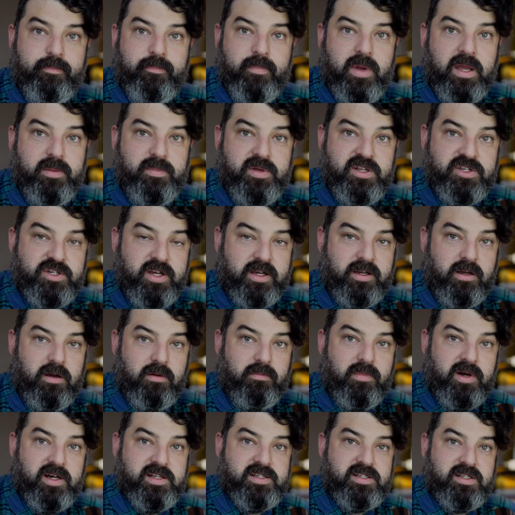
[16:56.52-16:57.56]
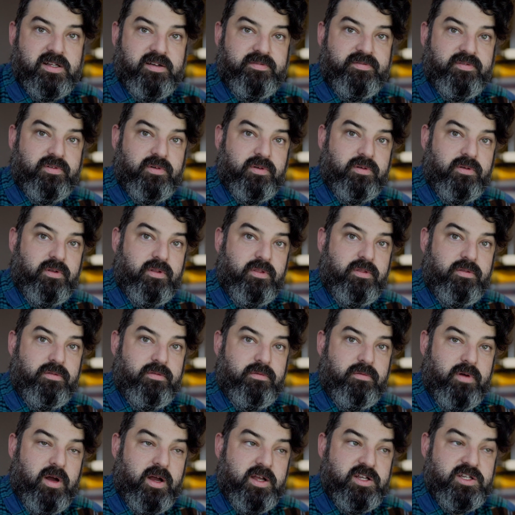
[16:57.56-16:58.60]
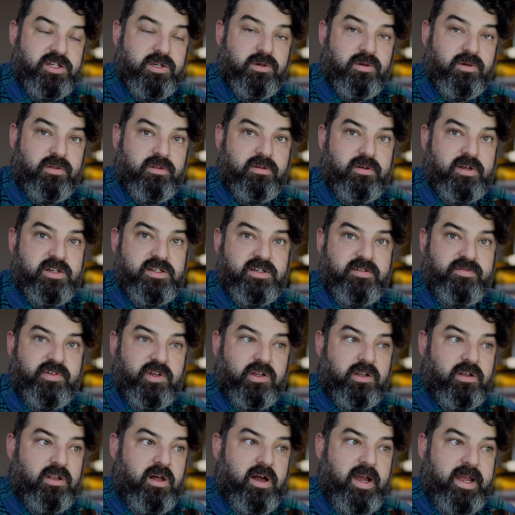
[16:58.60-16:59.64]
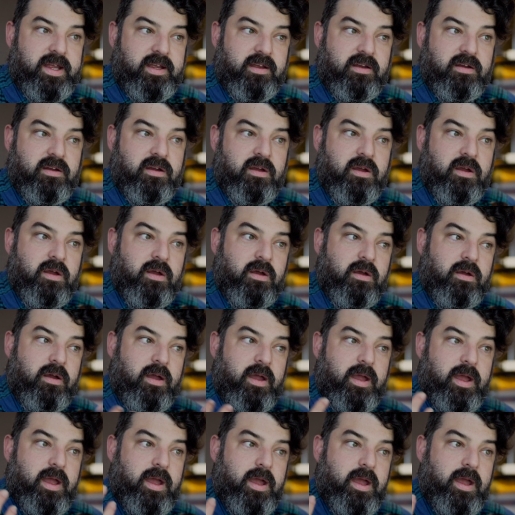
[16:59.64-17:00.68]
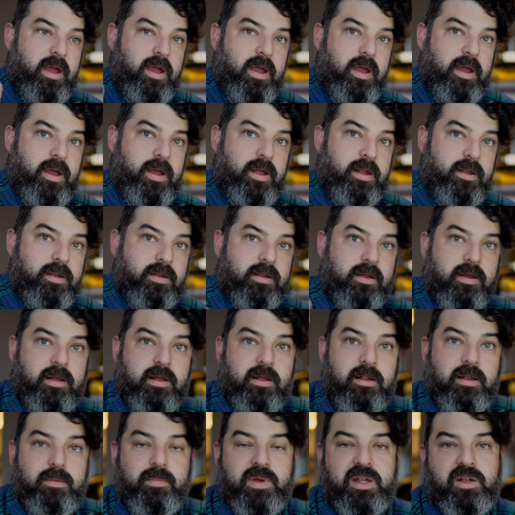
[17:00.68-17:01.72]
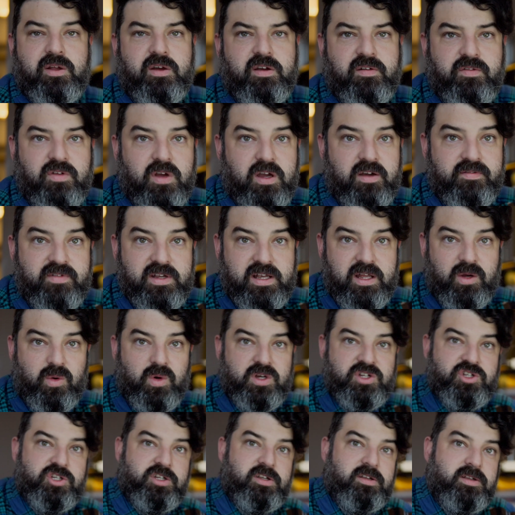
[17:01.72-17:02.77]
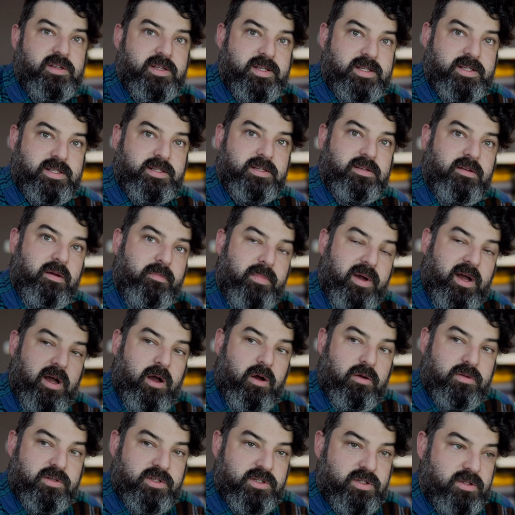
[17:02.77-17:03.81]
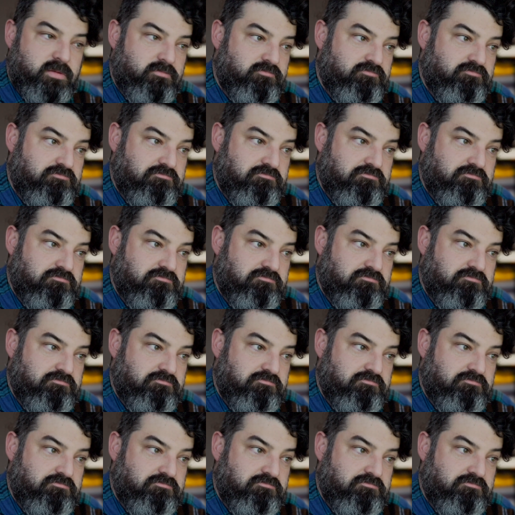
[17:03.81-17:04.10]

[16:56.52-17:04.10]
Maybe check out my stuff on IG or Threads if you'd like, and let me know if you have any questions about